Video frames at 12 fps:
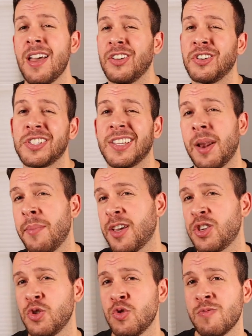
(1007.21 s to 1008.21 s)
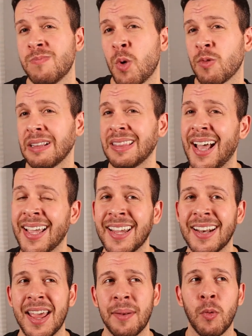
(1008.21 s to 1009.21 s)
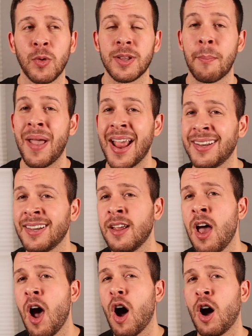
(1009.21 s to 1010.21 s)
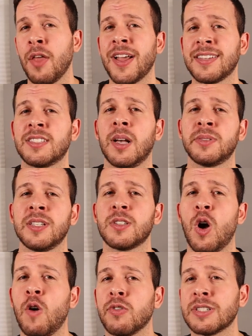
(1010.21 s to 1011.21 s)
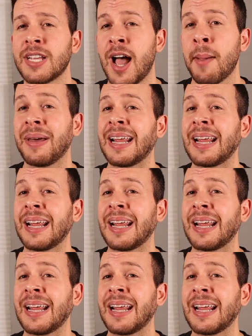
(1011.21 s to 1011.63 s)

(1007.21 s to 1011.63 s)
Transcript: they're just gonna make you more reliant and more dependent on that substance over time.